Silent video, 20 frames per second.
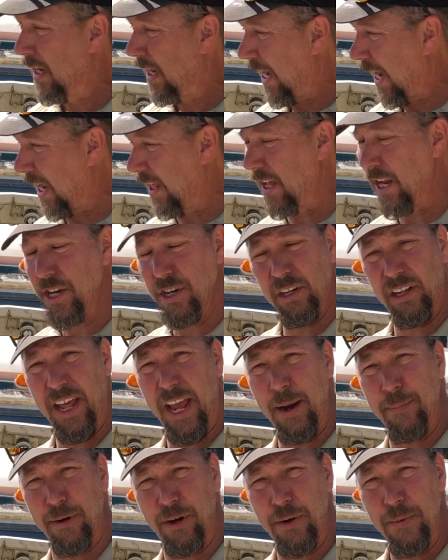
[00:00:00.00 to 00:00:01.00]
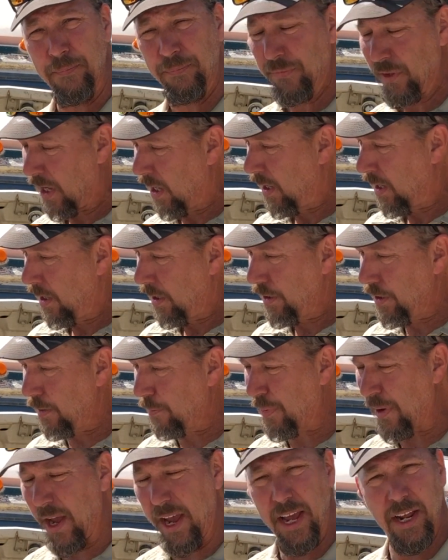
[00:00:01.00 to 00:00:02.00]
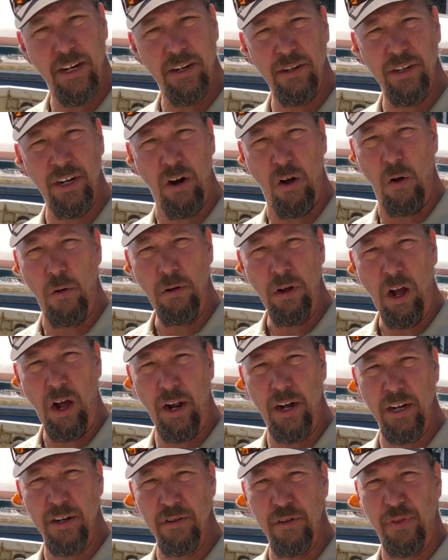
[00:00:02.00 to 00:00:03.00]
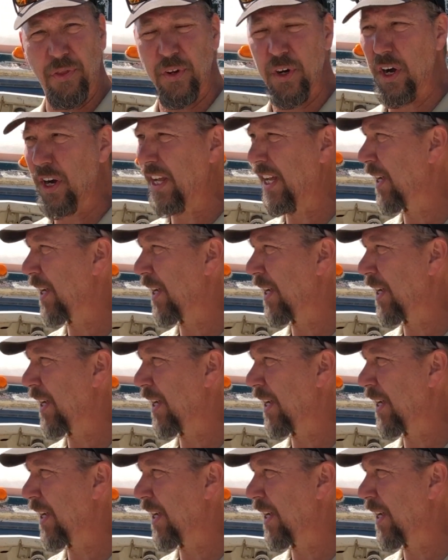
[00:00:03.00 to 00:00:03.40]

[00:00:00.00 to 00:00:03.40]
And then your labor, you're paying, 130,